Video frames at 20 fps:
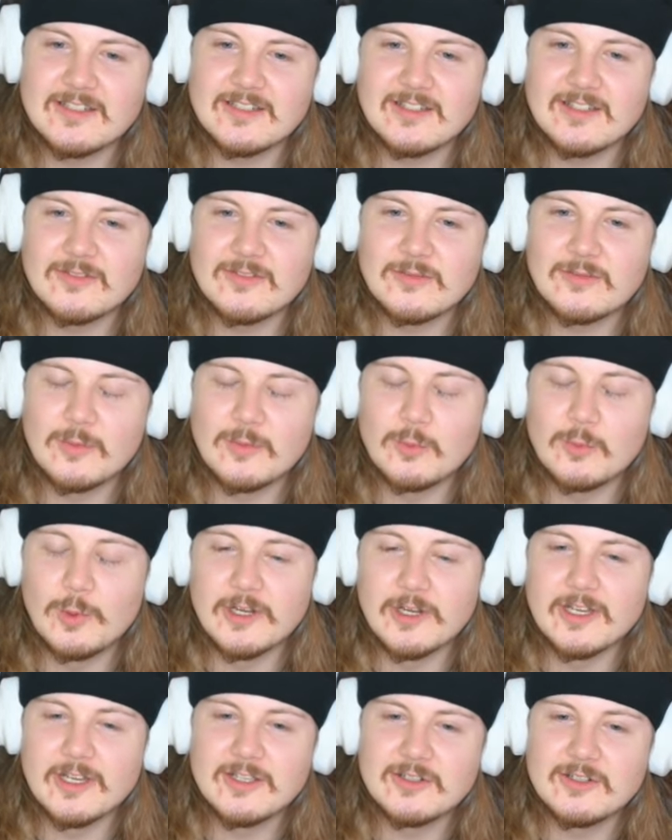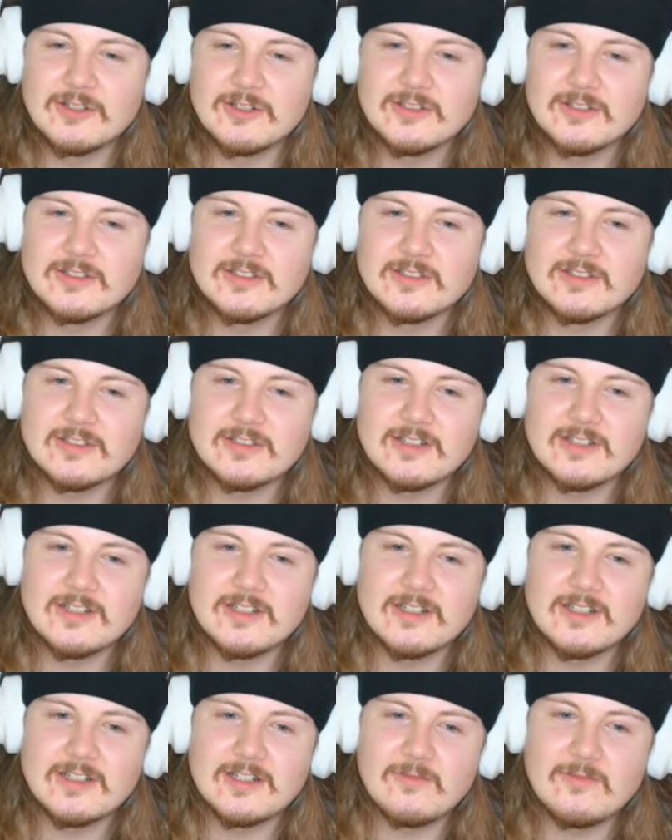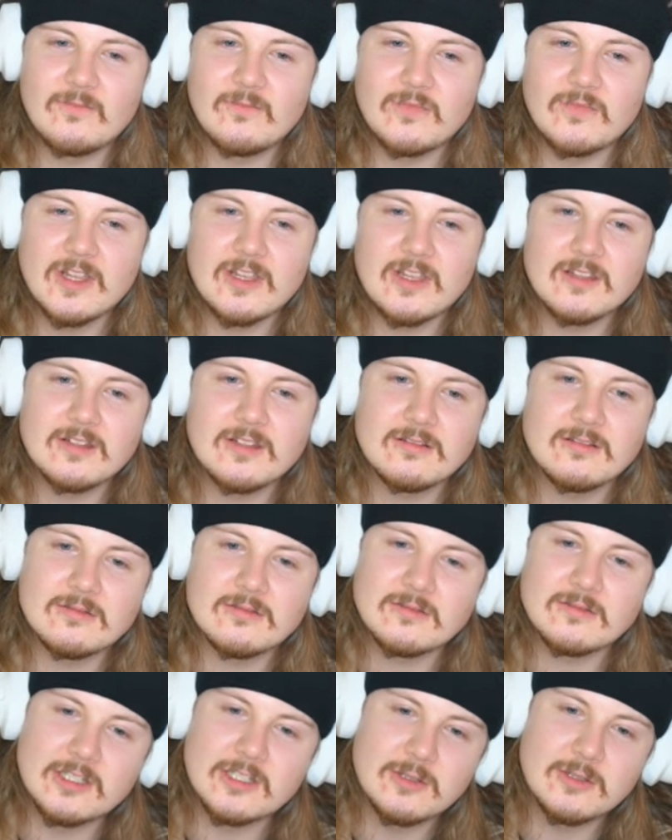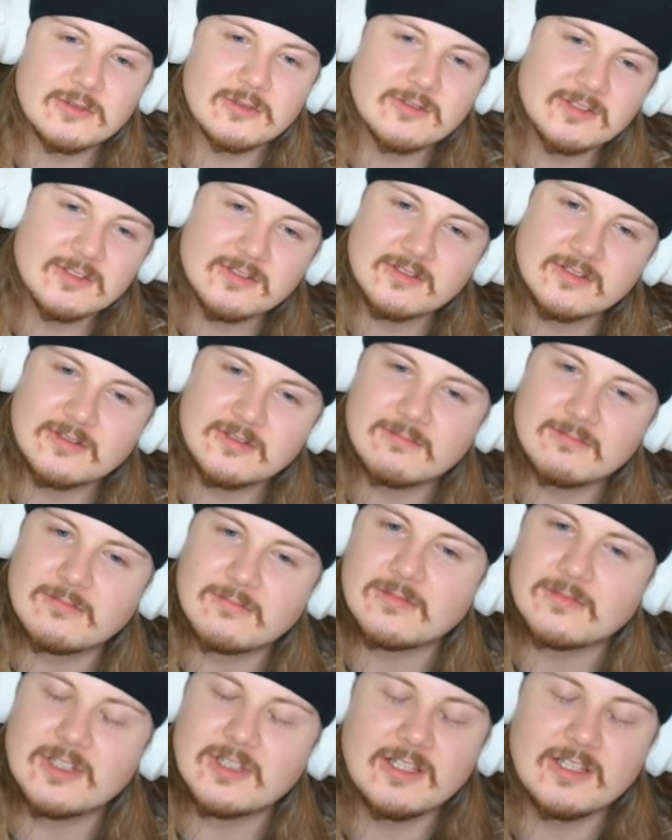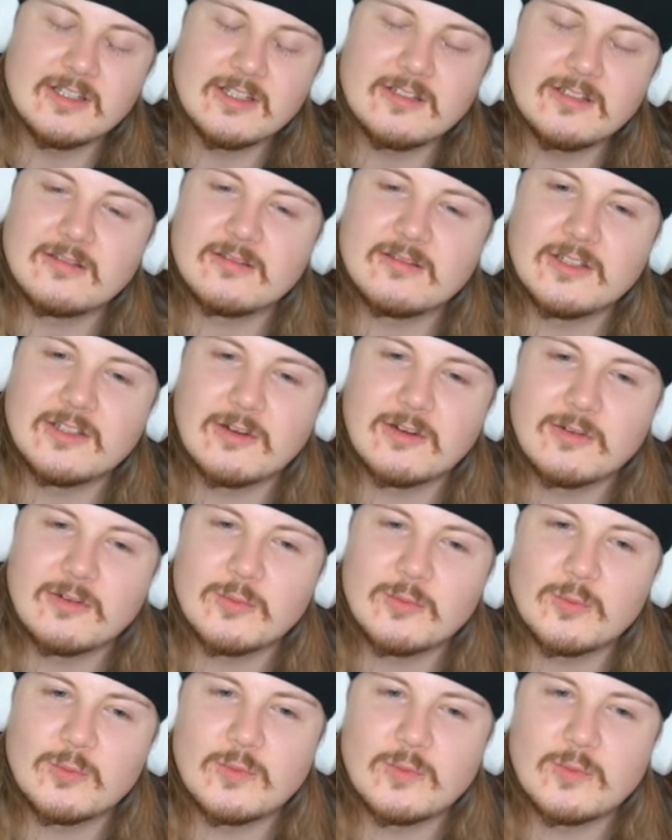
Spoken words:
from what I heard, they were just, they didn't want.